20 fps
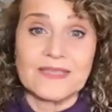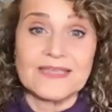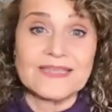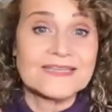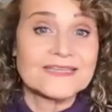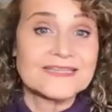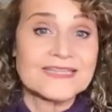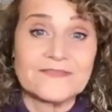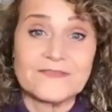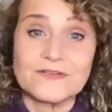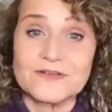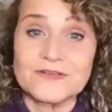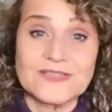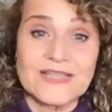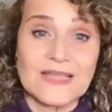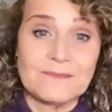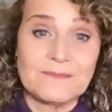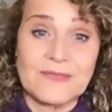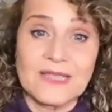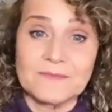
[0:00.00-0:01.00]
endeavors
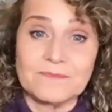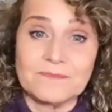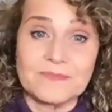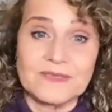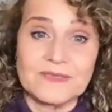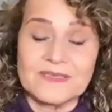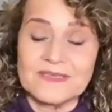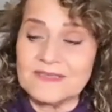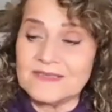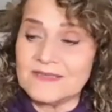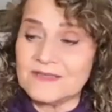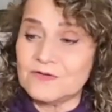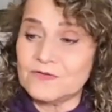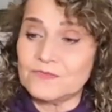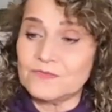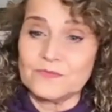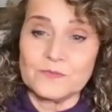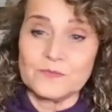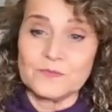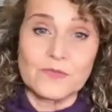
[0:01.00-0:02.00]
that might be you
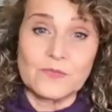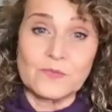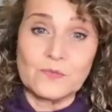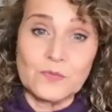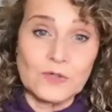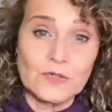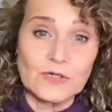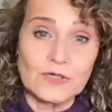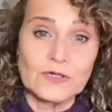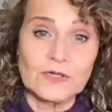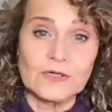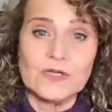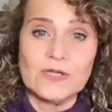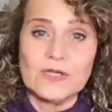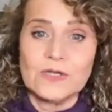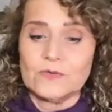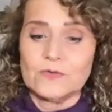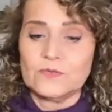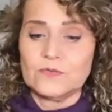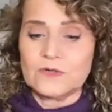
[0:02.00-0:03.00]
know with work
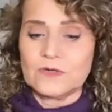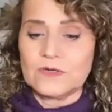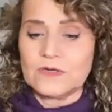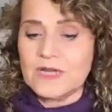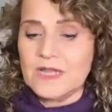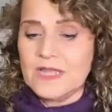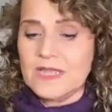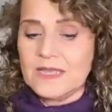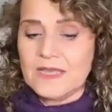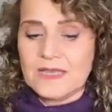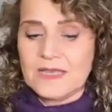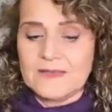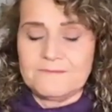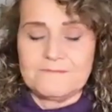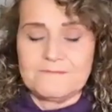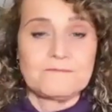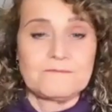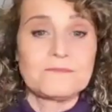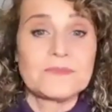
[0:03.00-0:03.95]
or um,